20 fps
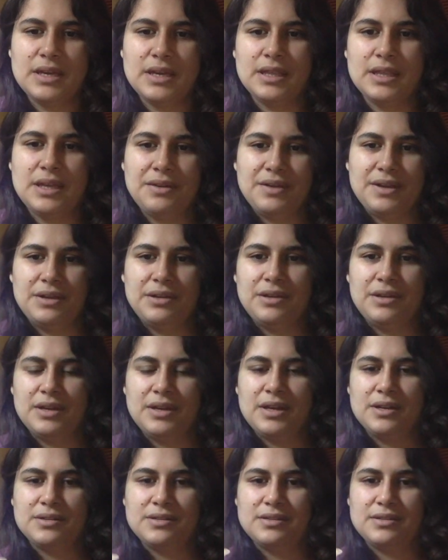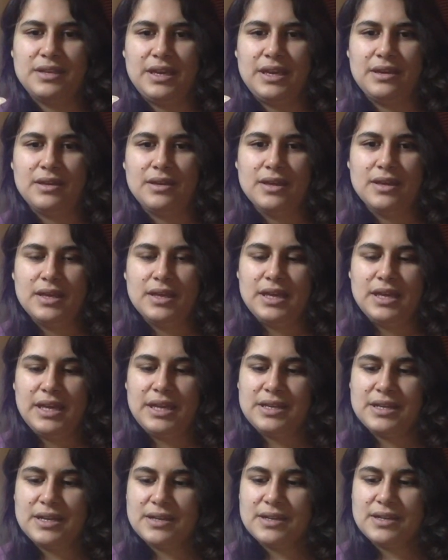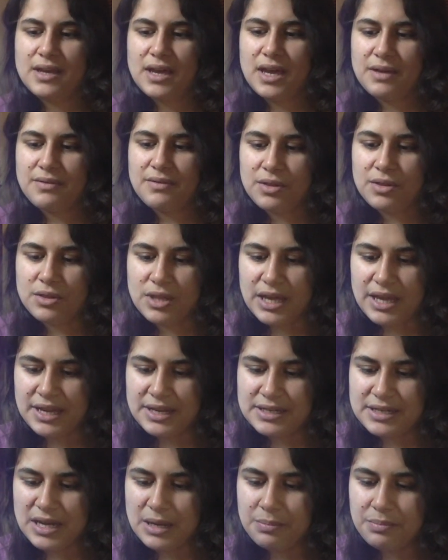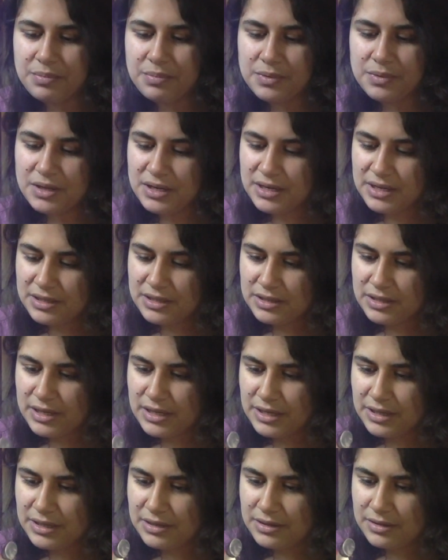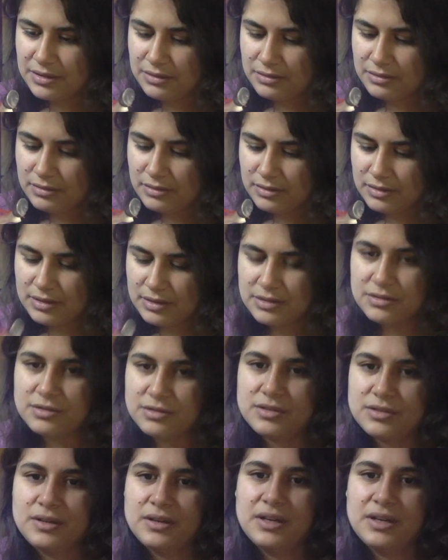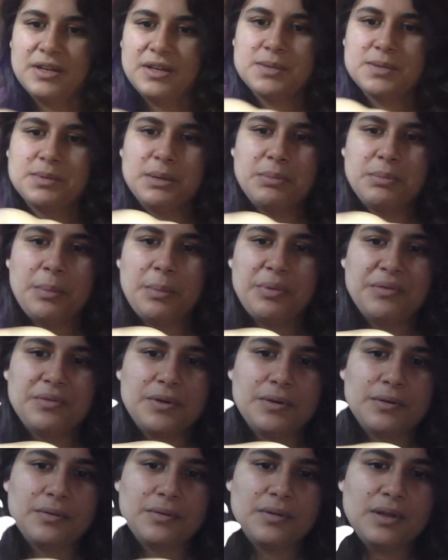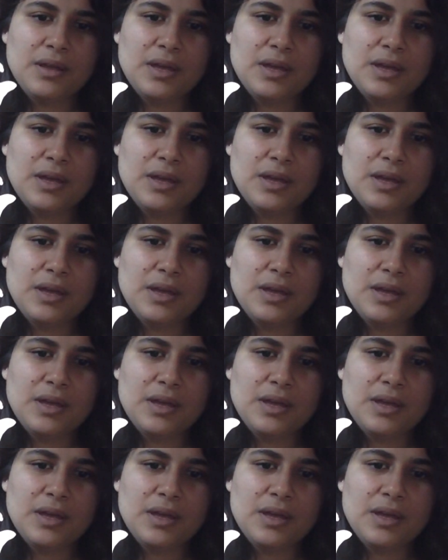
There you can kind of see. He does have a light dappling, I think, in certain areas, but I might be wrong.